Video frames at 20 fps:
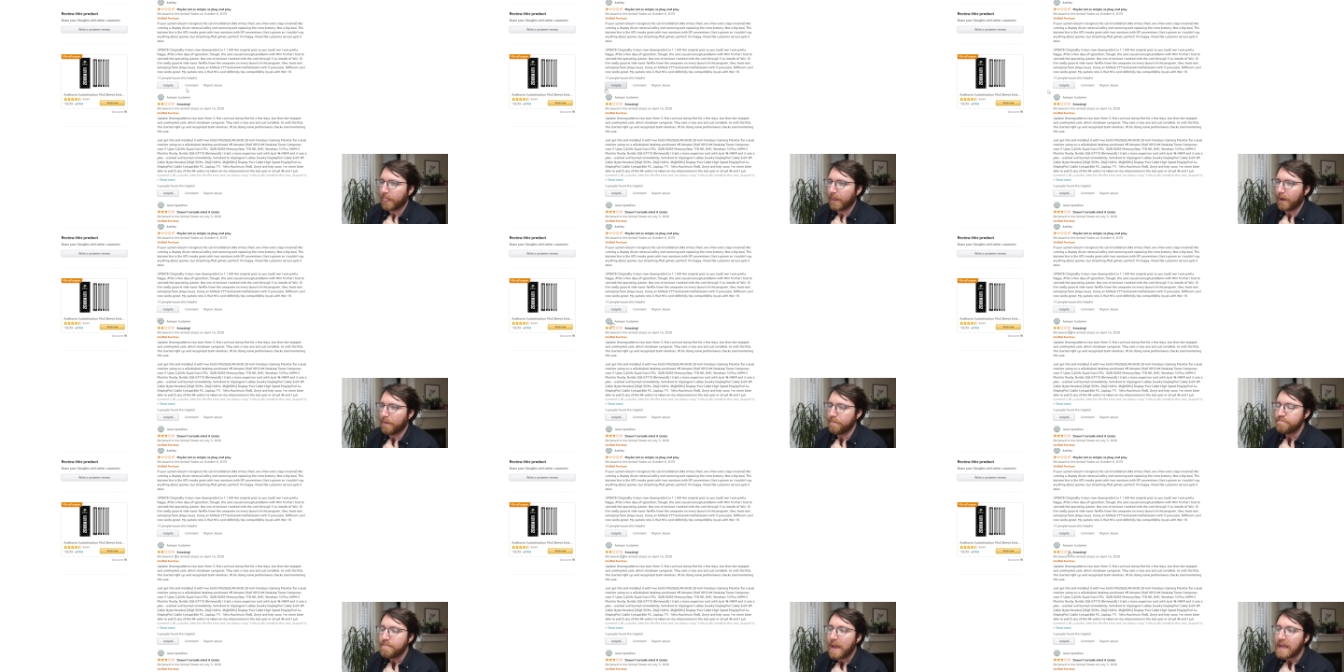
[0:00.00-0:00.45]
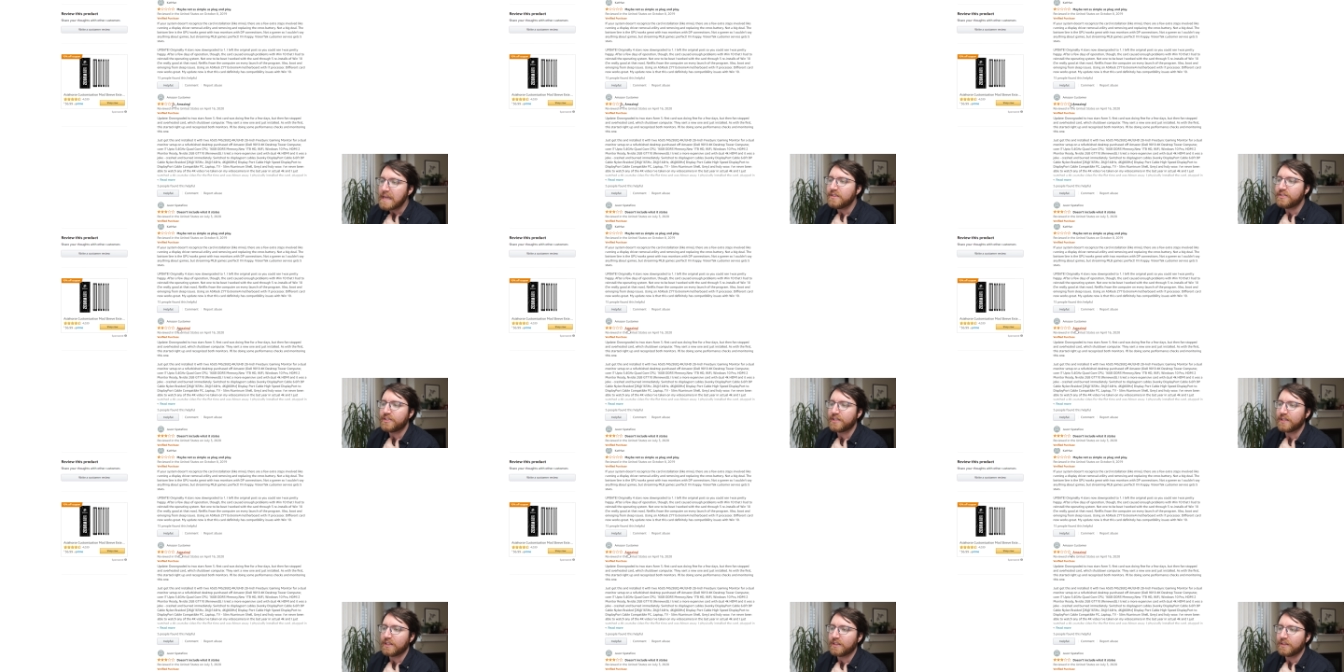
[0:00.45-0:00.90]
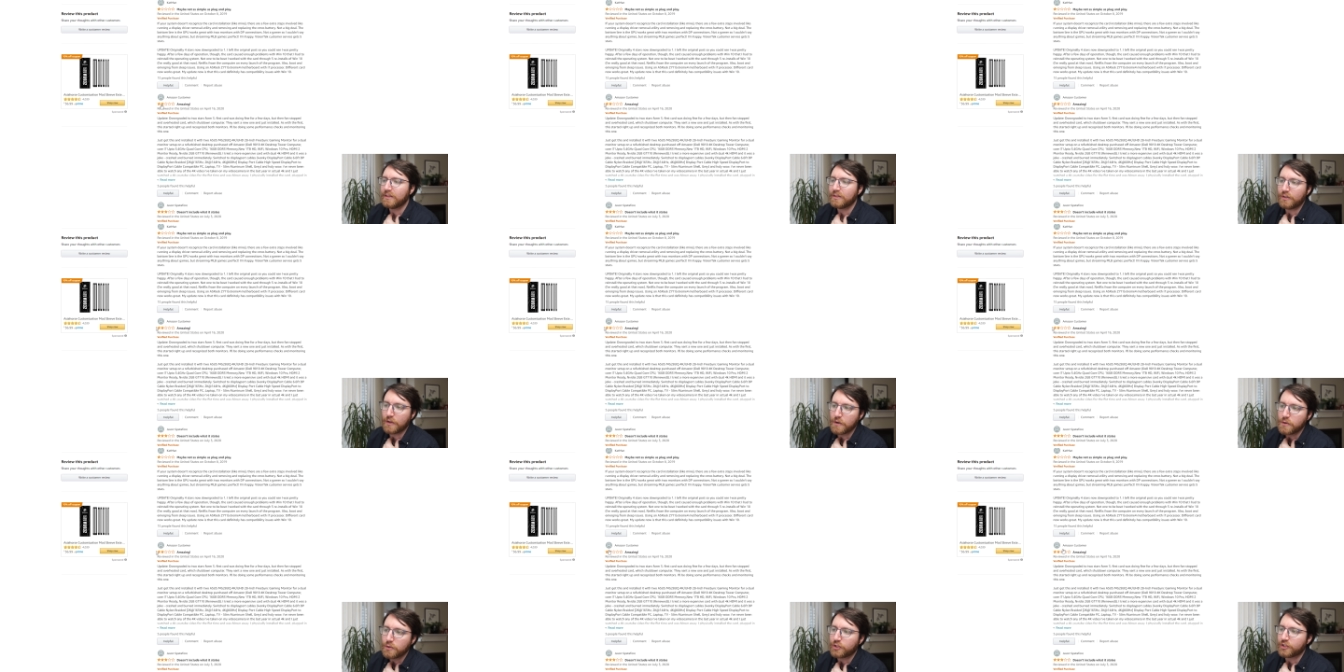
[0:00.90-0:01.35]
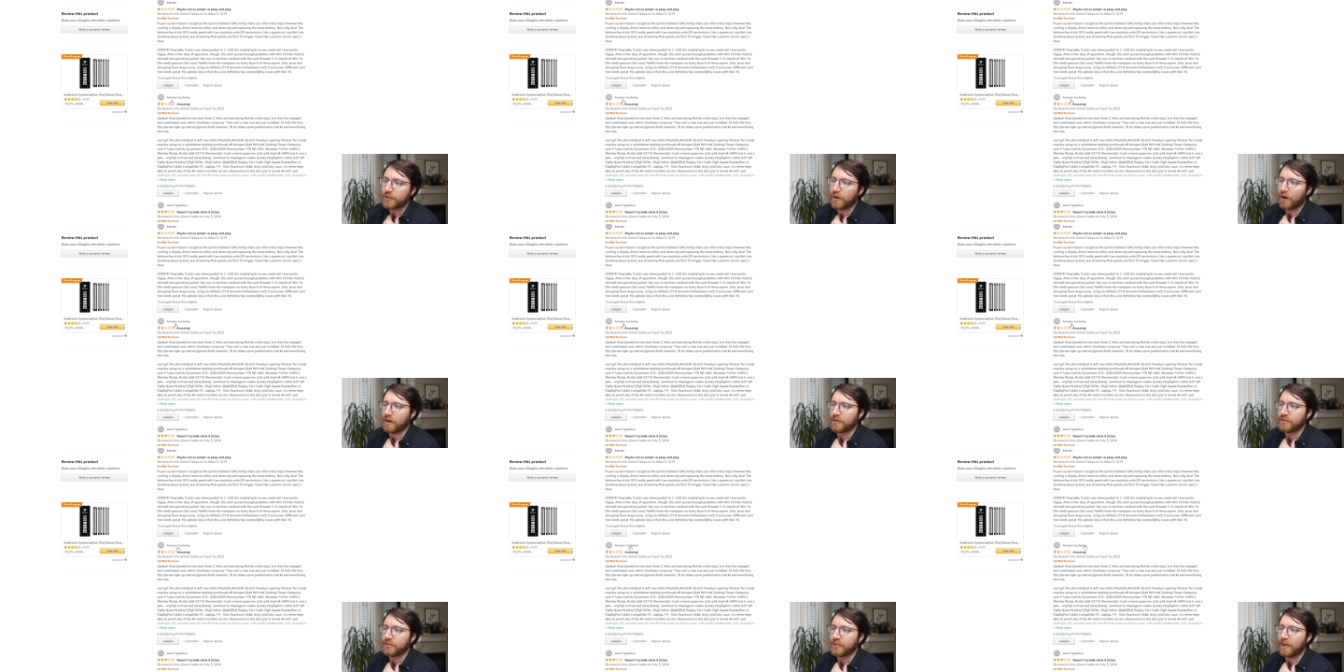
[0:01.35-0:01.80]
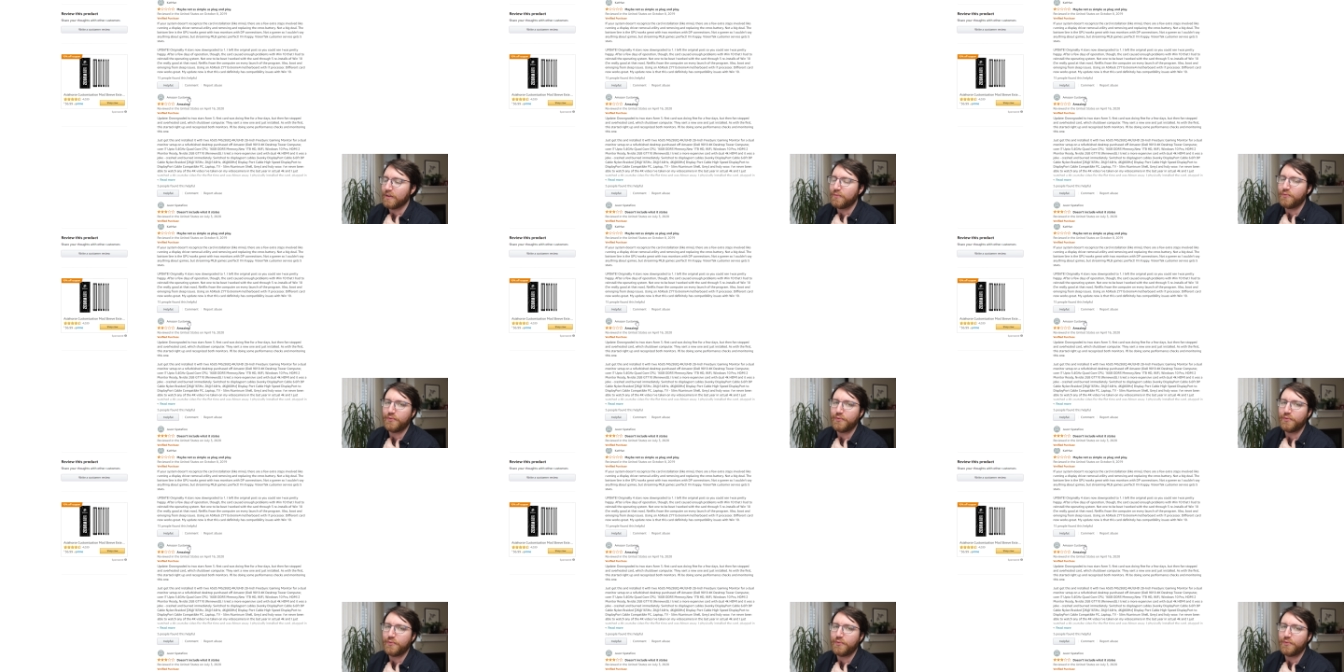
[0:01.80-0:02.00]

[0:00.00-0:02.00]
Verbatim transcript: Amazing two stars. I